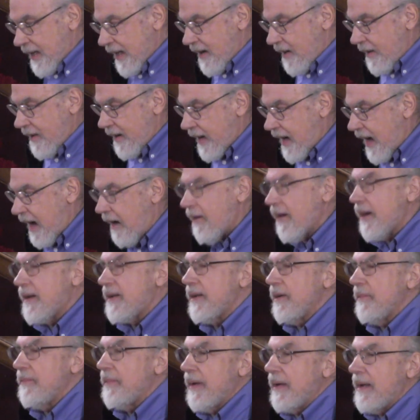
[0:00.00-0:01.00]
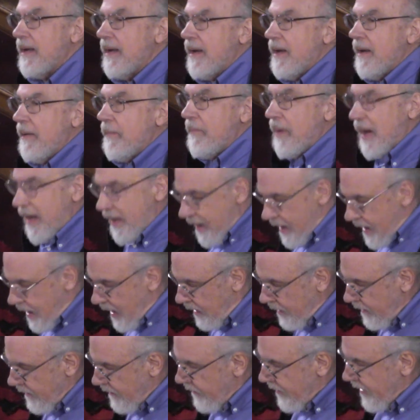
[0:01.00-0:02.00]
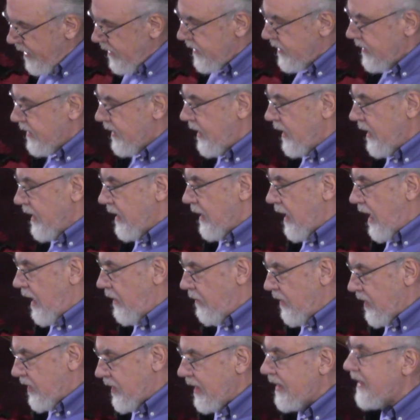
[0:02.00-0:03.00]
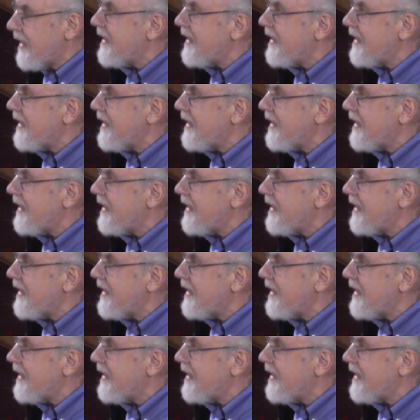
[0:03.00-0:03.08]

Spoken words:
of their character, but by the color of their skin. I wish I could